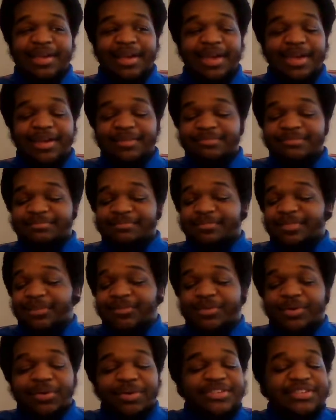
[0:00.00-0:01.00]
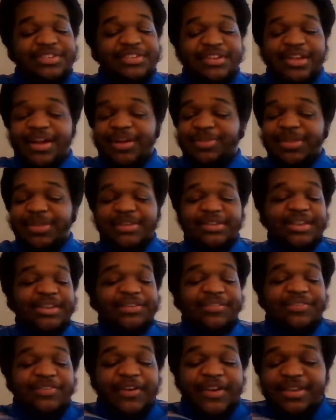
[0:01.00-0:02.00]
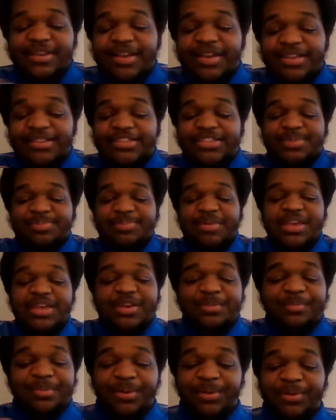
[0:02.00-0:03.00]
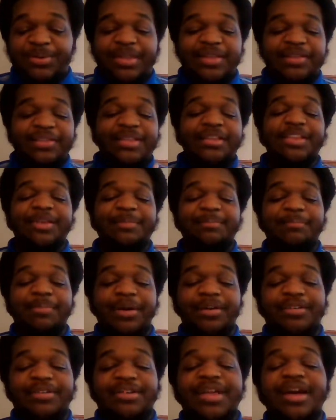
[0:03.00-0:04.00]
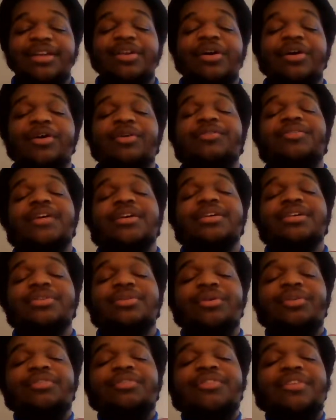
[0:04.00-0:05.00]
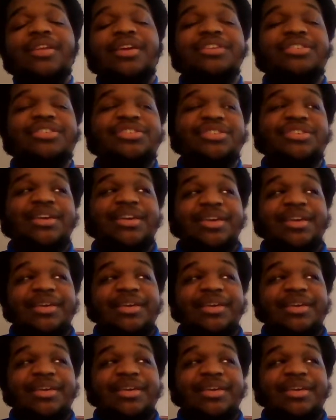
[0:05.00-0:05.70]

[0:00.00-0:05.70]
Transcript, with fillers: And of course, you know, they did the fucking unspeakable. They literally burnt down the whole fucking orphanage.